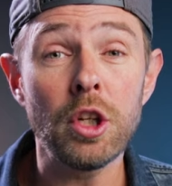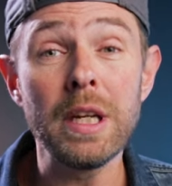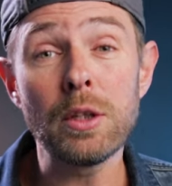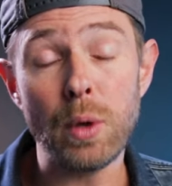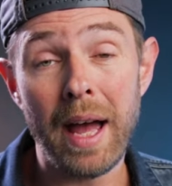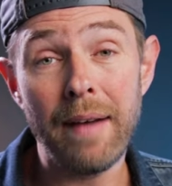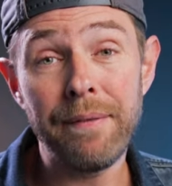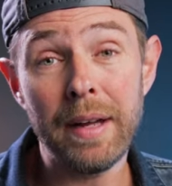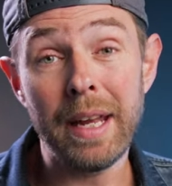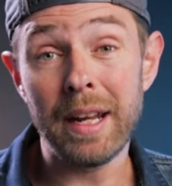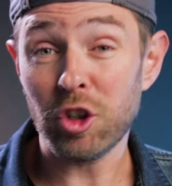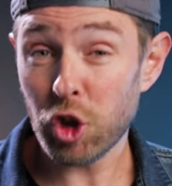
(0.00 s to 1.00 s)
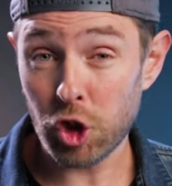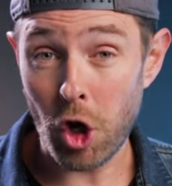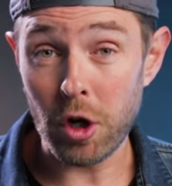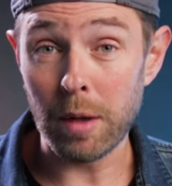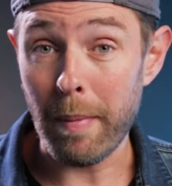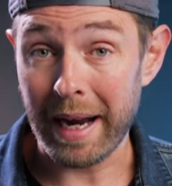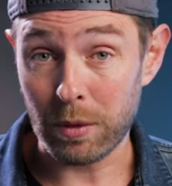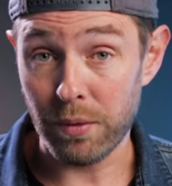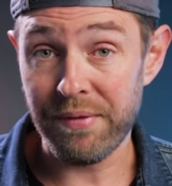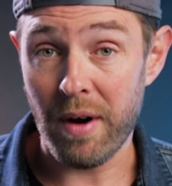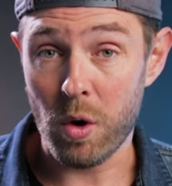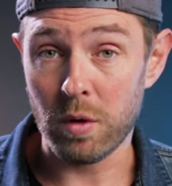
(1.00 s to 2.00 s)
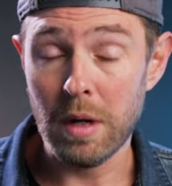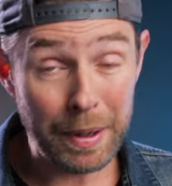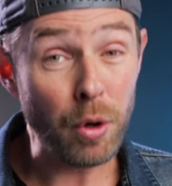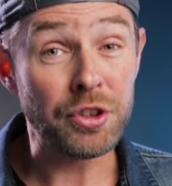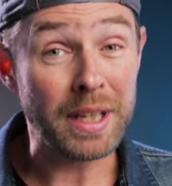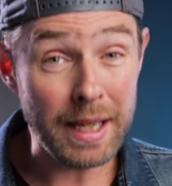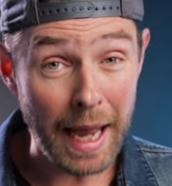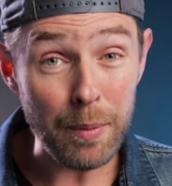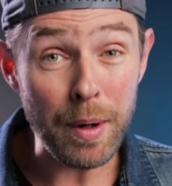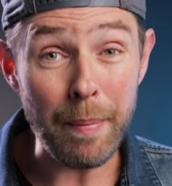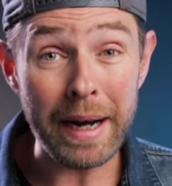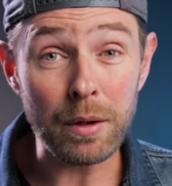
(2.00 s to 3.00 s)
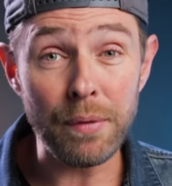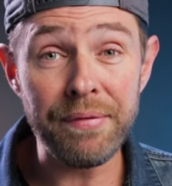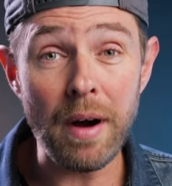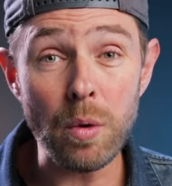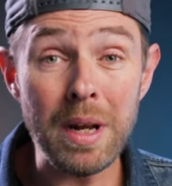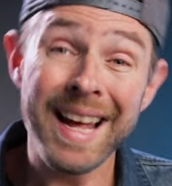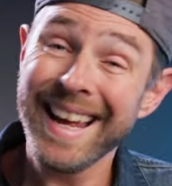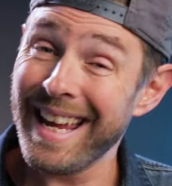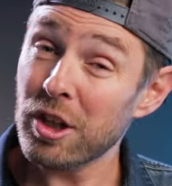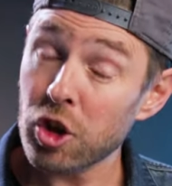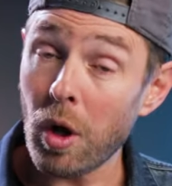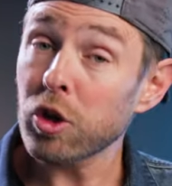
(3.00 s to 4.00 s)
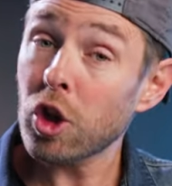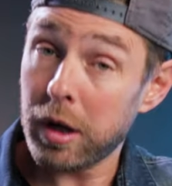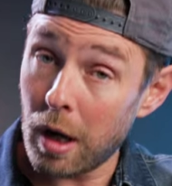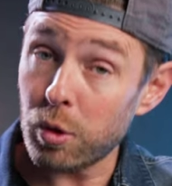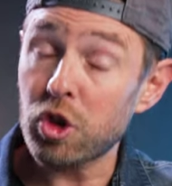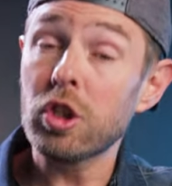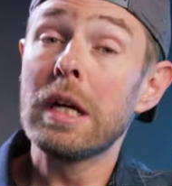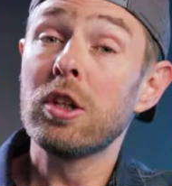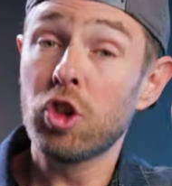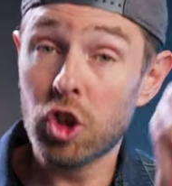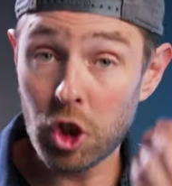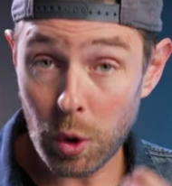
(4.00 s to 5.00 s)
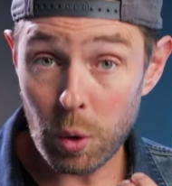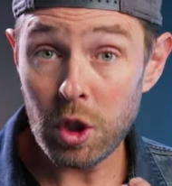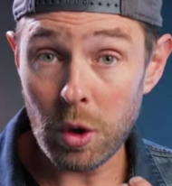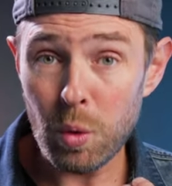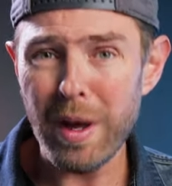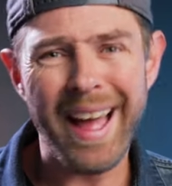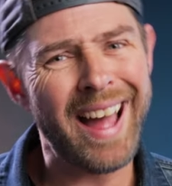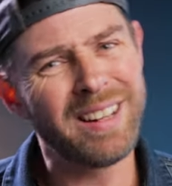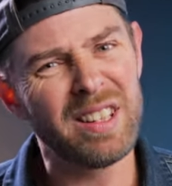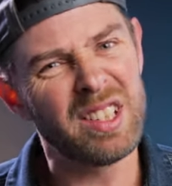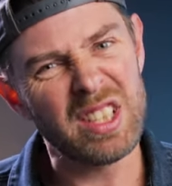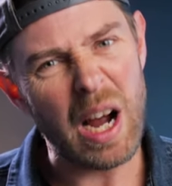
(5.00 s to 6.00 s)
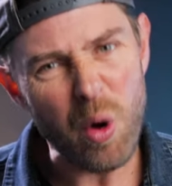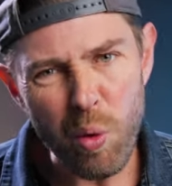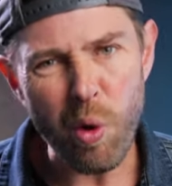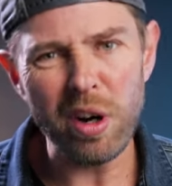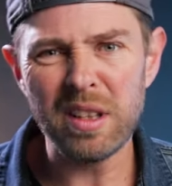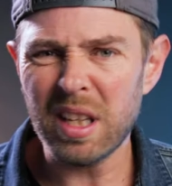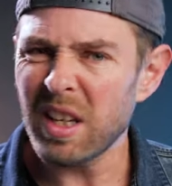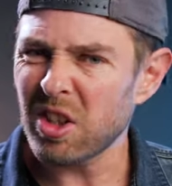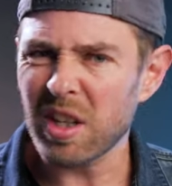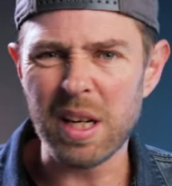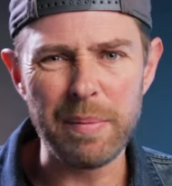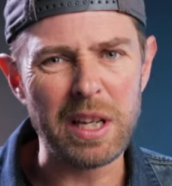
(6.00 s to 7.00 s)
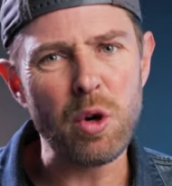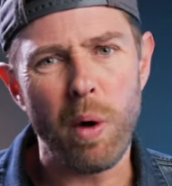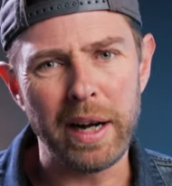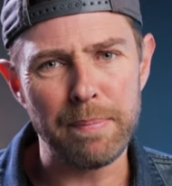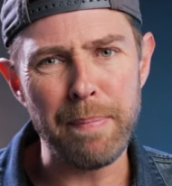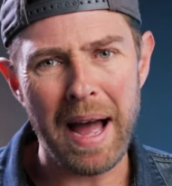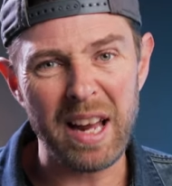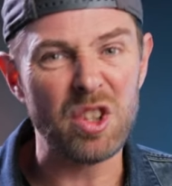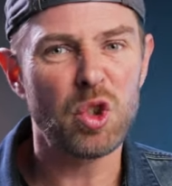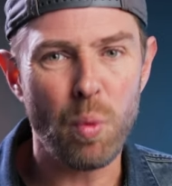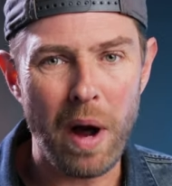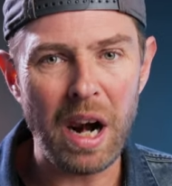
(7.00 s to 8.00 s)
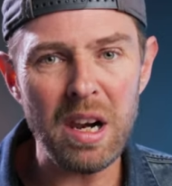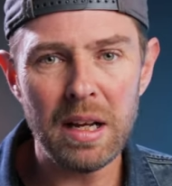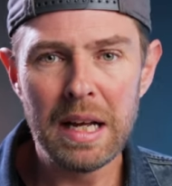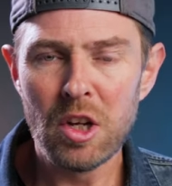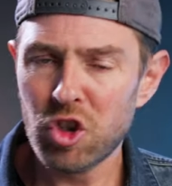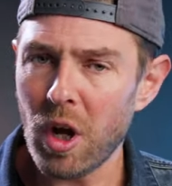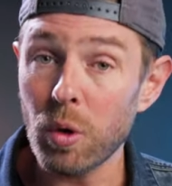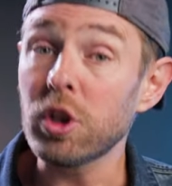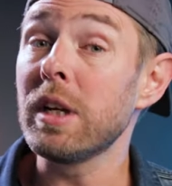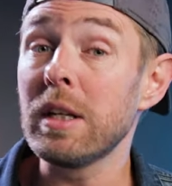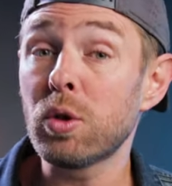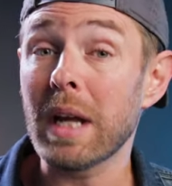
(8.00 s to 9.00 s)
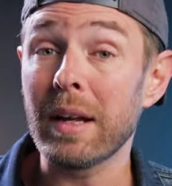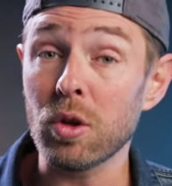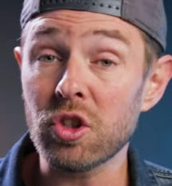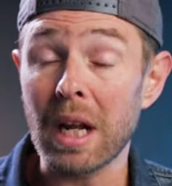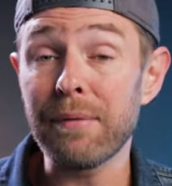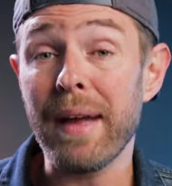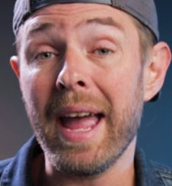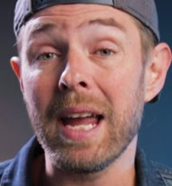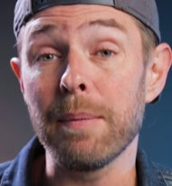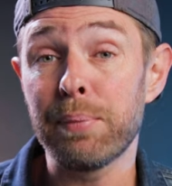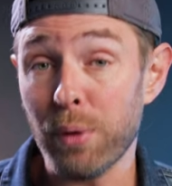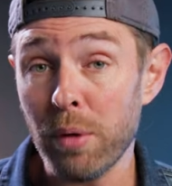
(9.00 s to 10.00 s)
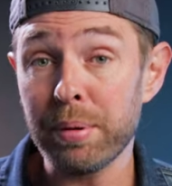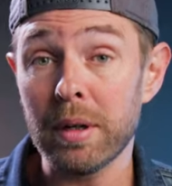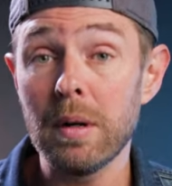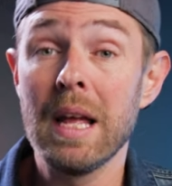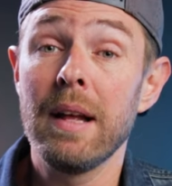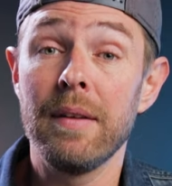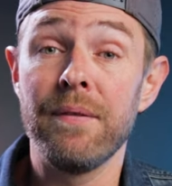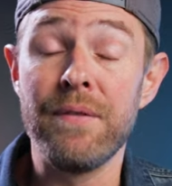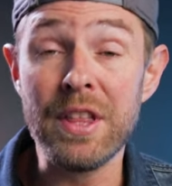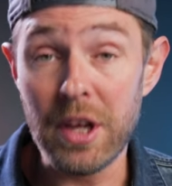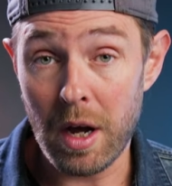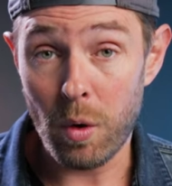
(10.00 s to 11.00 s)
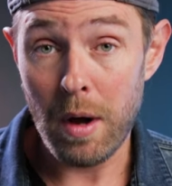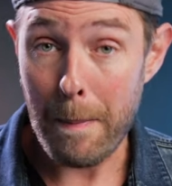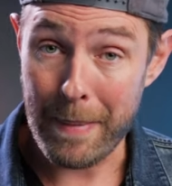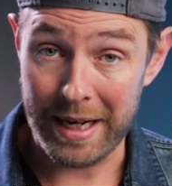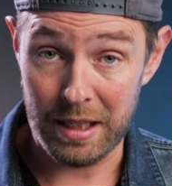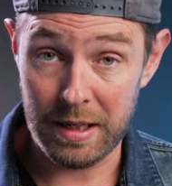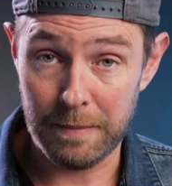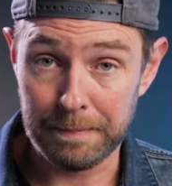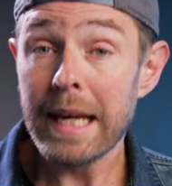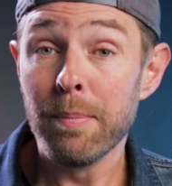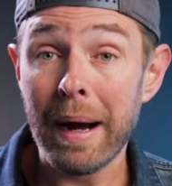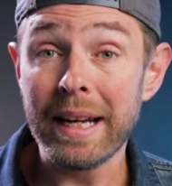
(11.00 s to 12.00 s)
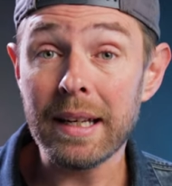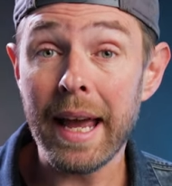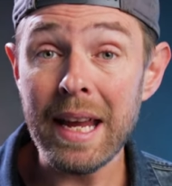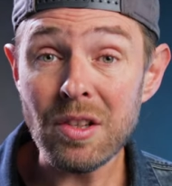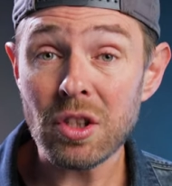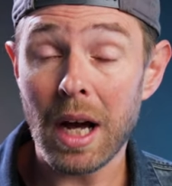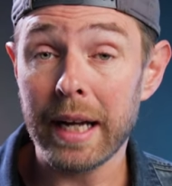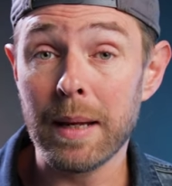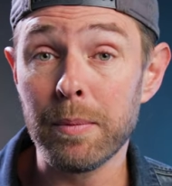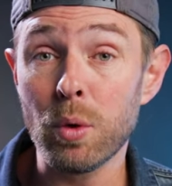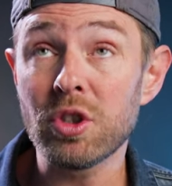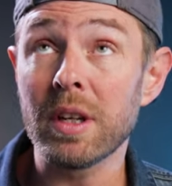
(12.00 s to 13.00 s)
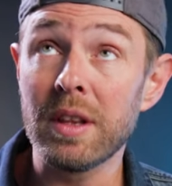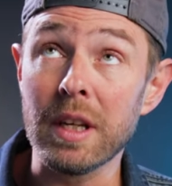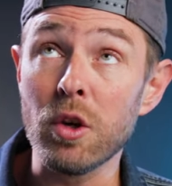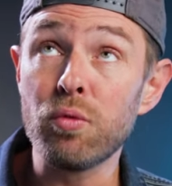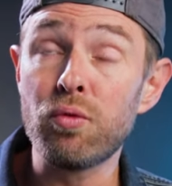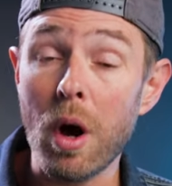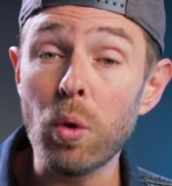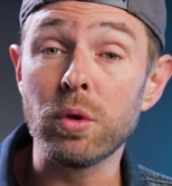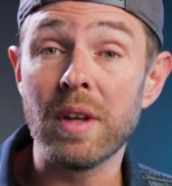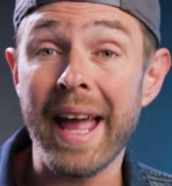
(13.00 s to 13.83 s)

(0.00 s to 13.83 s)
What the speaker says: you need to have an external microphone, because the camera microphone is not close to you and the sound quality is going to be quite bad as well. So you need to get yourself a proper video mic. In my case, I am using the Rode